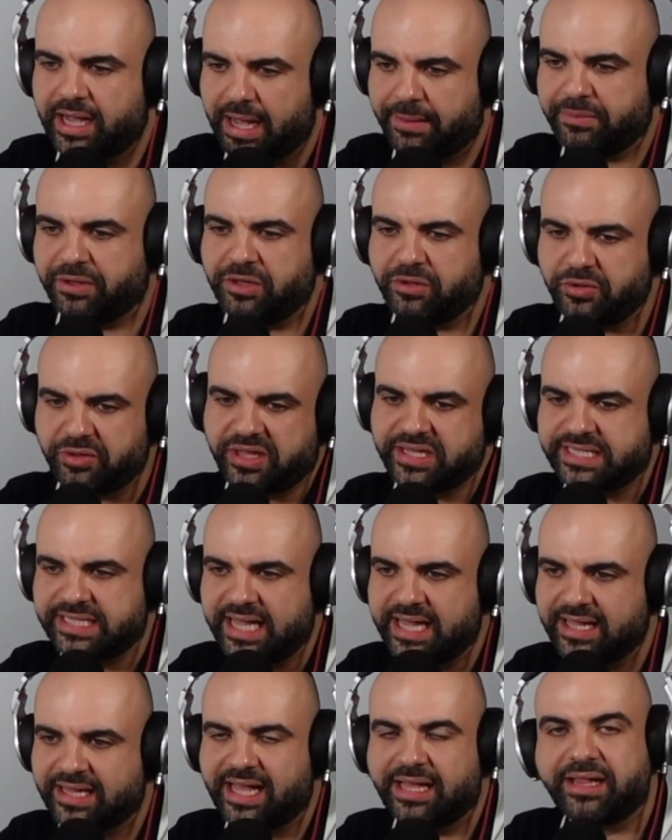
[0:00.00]
I'm going to do this
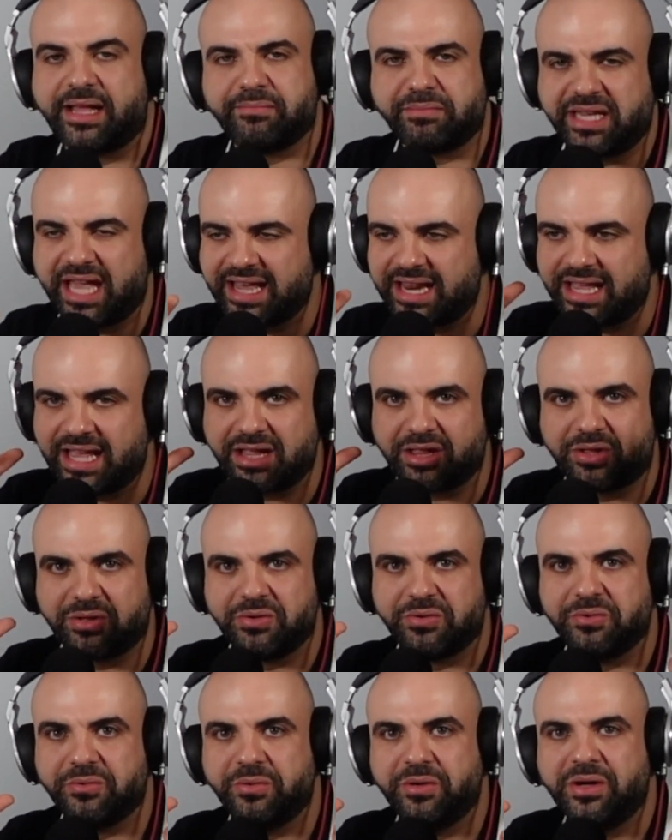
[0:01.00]
then. And I'm getting
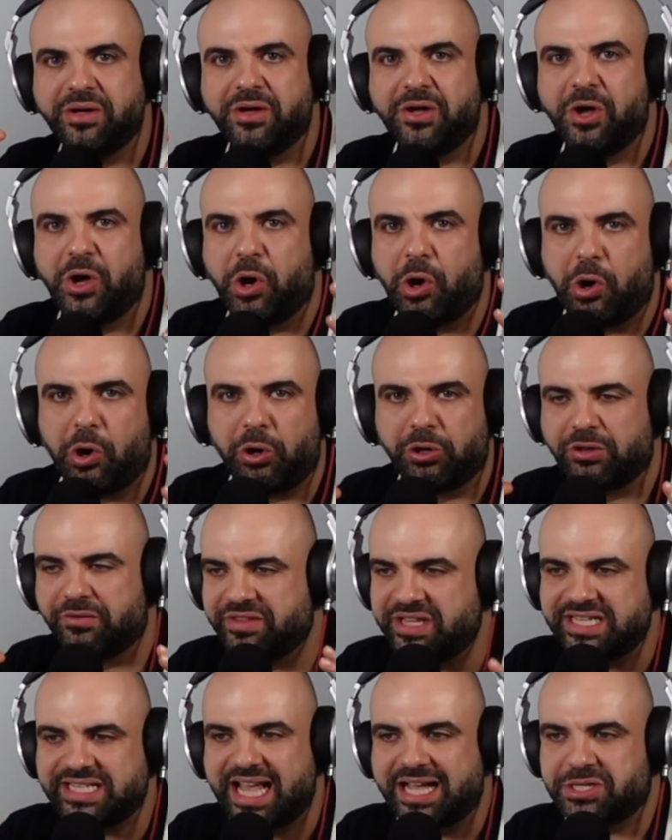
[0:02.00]
into all of
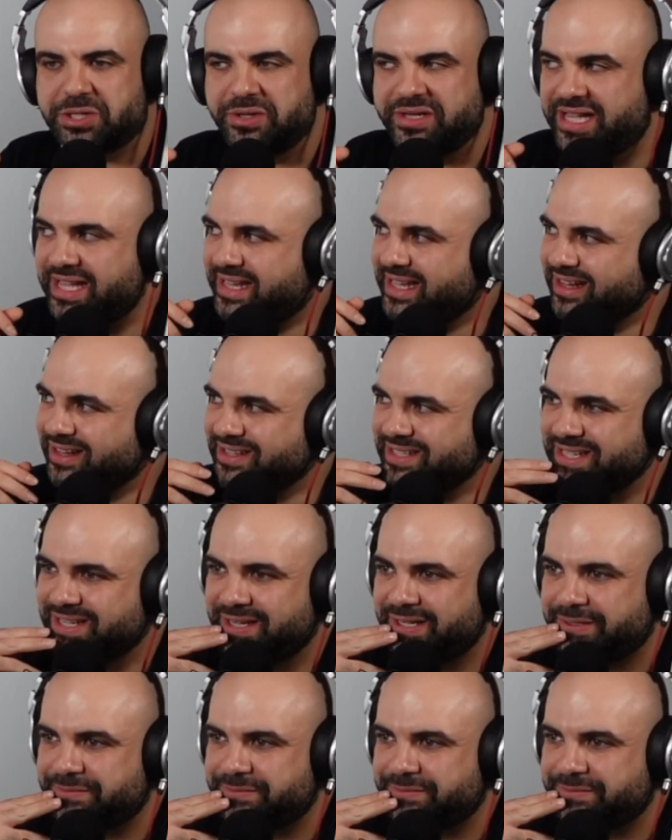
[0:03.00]
these extra details.